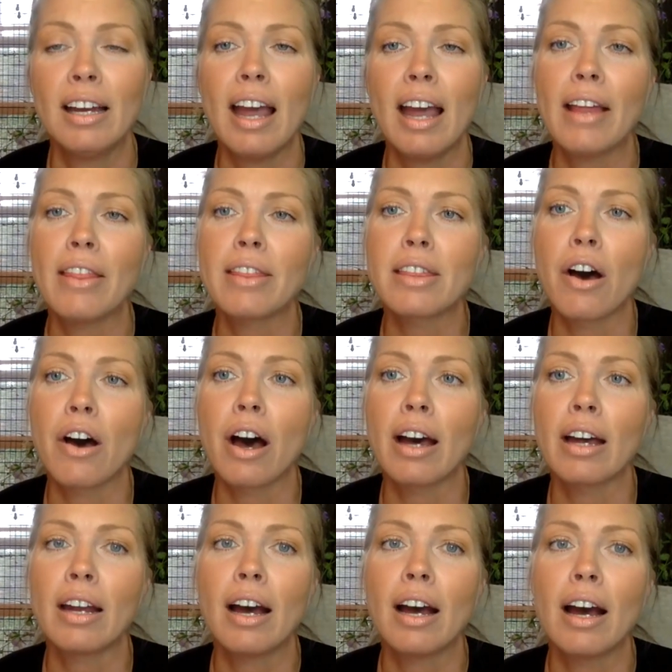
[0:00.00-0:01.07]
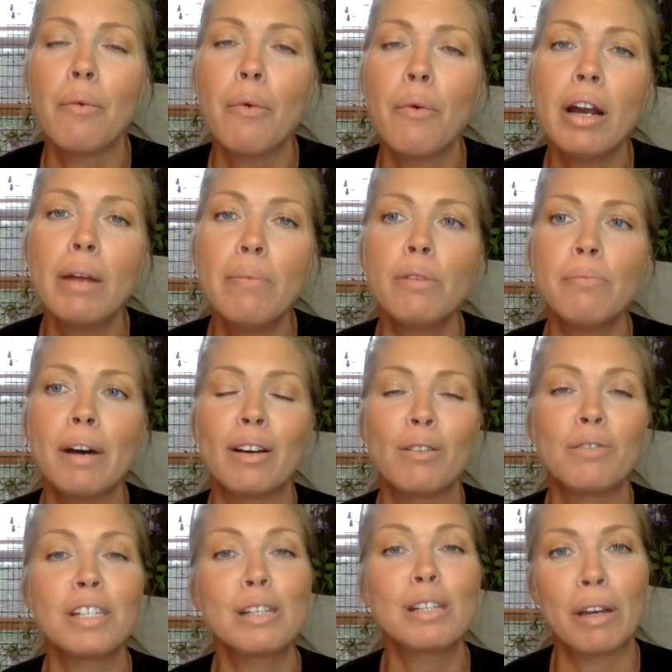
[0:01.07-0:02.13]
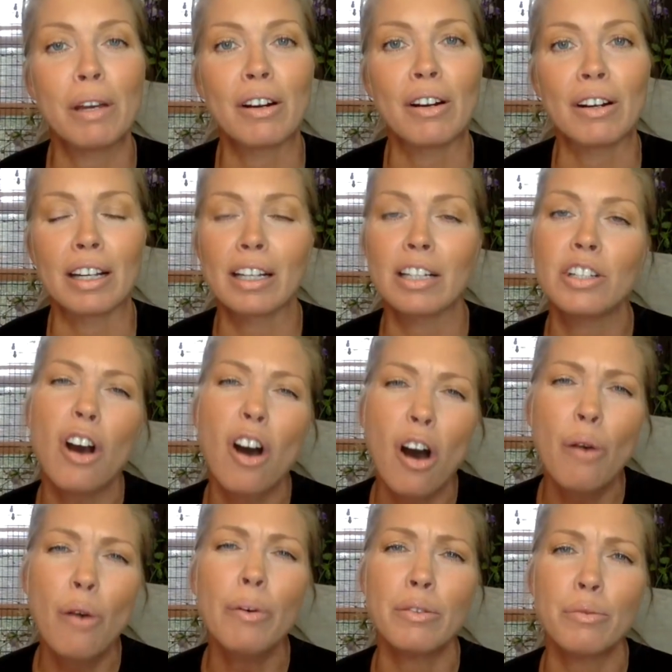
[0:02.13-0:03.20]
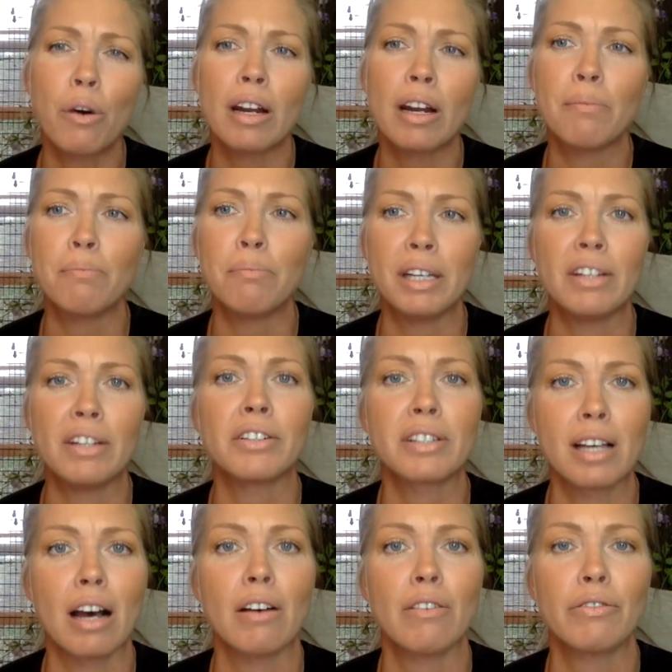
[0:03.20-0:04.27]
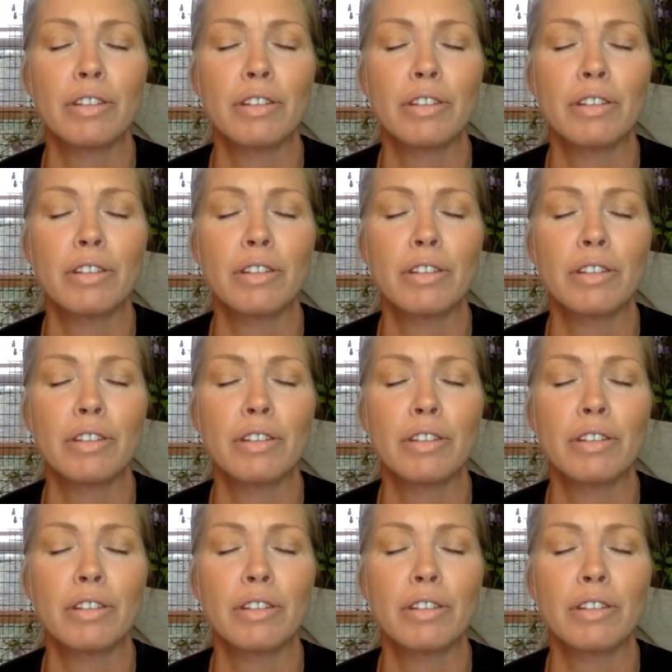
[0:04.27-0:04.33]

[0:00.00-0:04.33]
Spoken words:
and thought, I want to put my own spin on it, because you always want to be yourself.